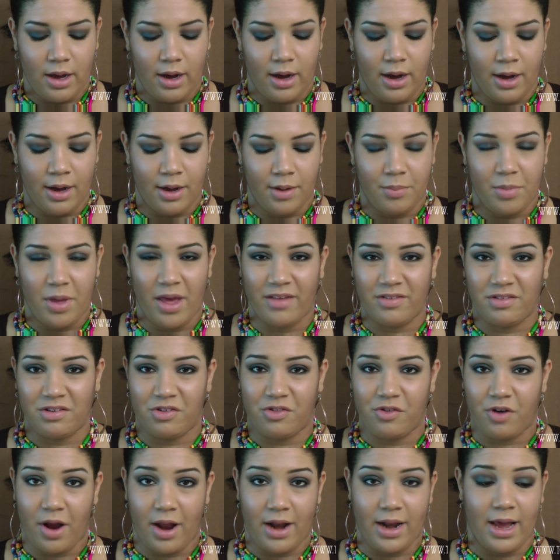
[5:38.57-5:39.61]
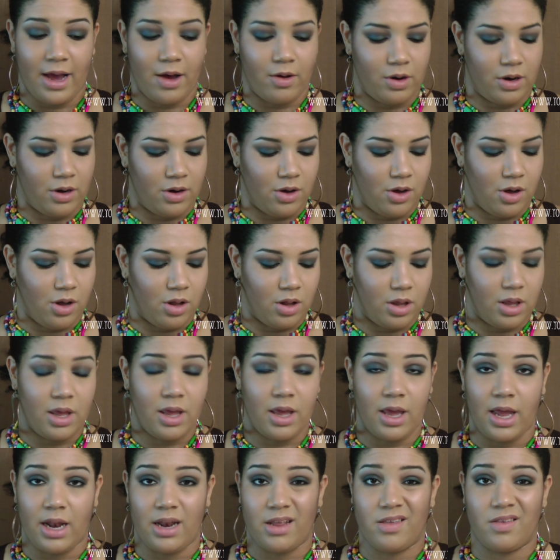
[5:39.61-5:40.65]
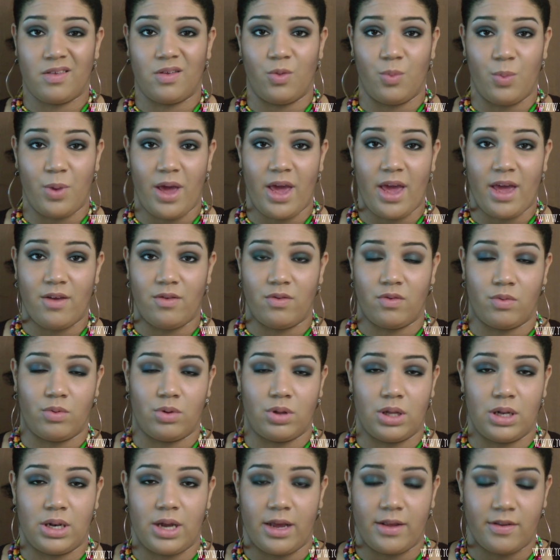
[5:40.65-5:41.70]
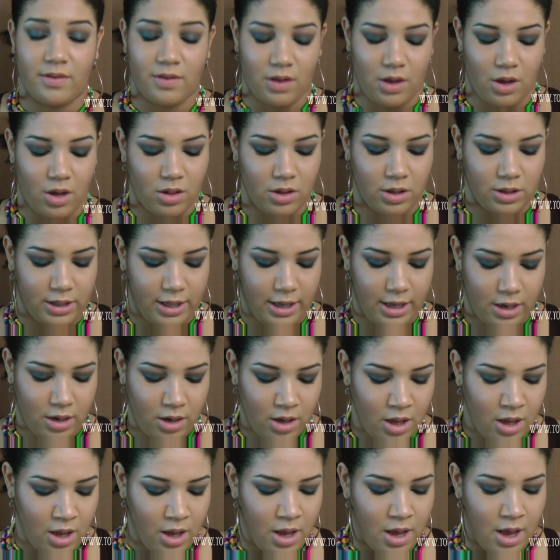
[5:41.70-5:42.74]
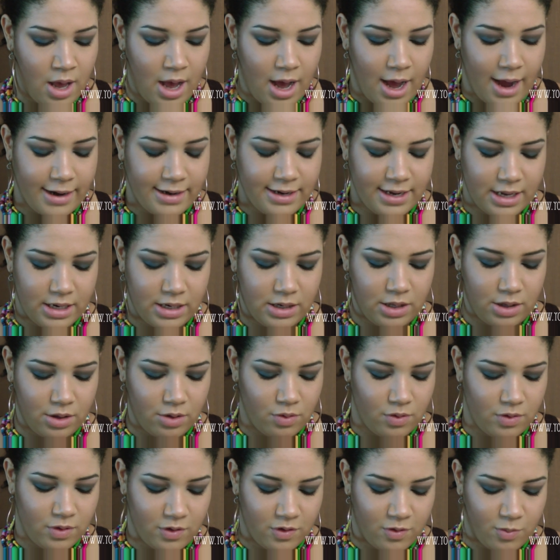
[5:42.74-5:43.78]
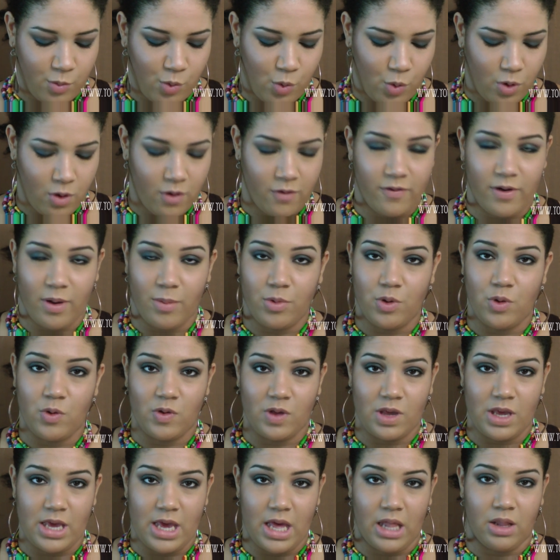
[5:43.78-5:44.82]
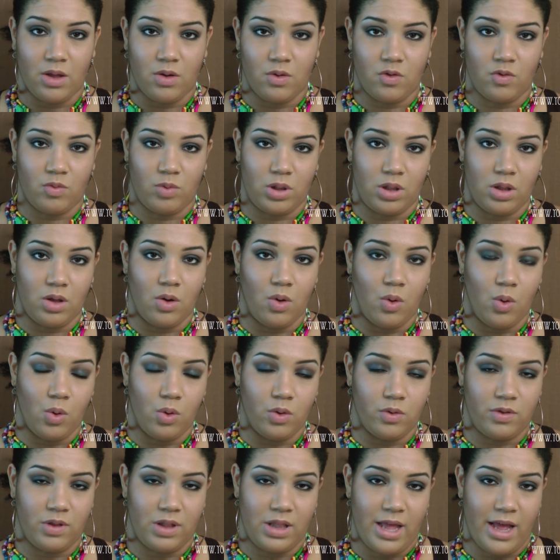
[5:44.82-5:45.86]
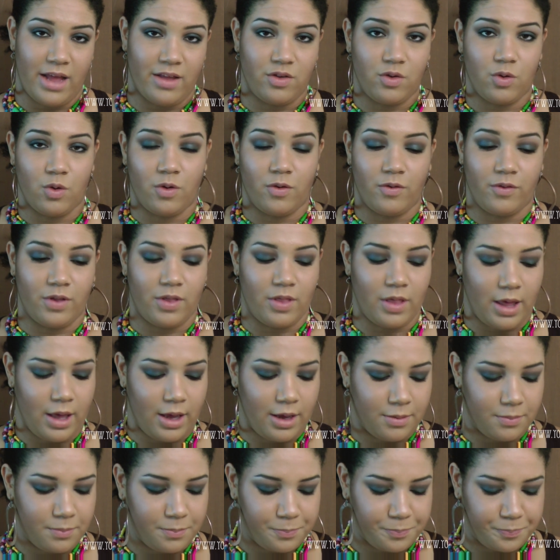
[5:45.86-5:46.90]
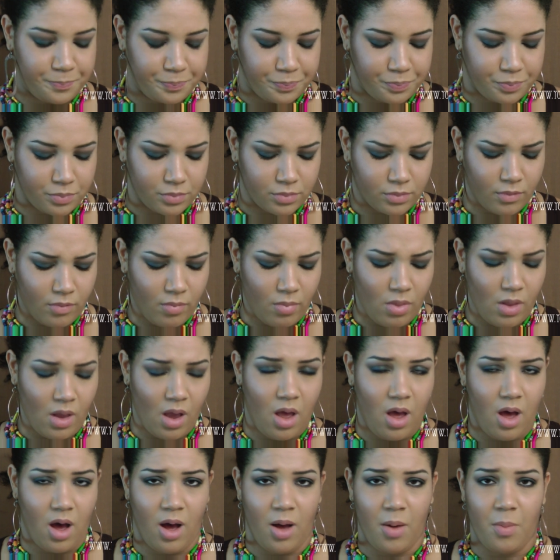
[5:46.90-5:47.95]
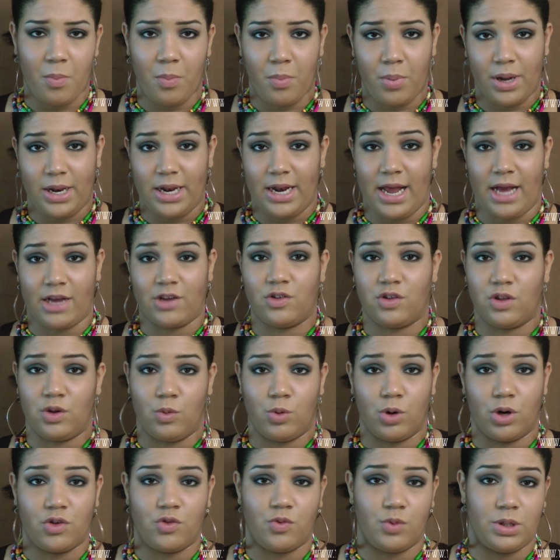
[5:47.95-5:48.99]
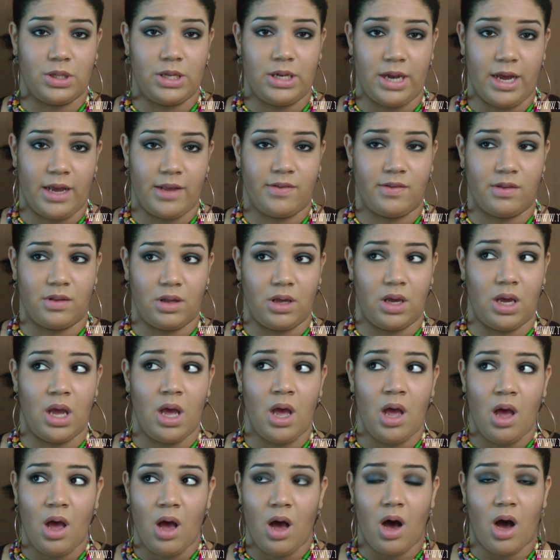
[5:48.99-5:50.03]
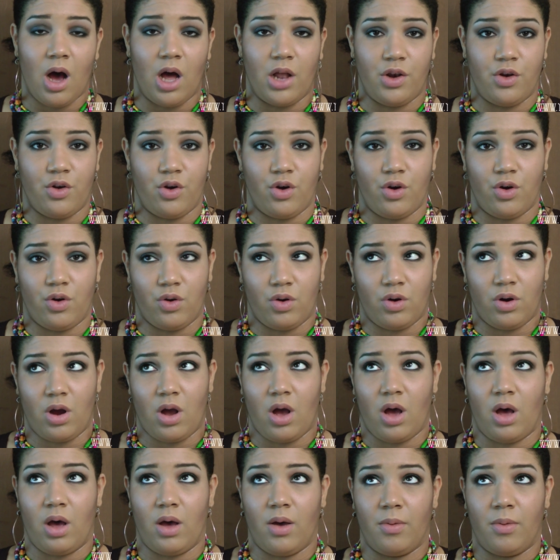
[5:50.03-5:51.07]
Hasn't dried out at all, and it still behaves really nicely on the lid. I tend to use this more if I'm using yellows with golds and that sort of a thing, but it actually works really nicely under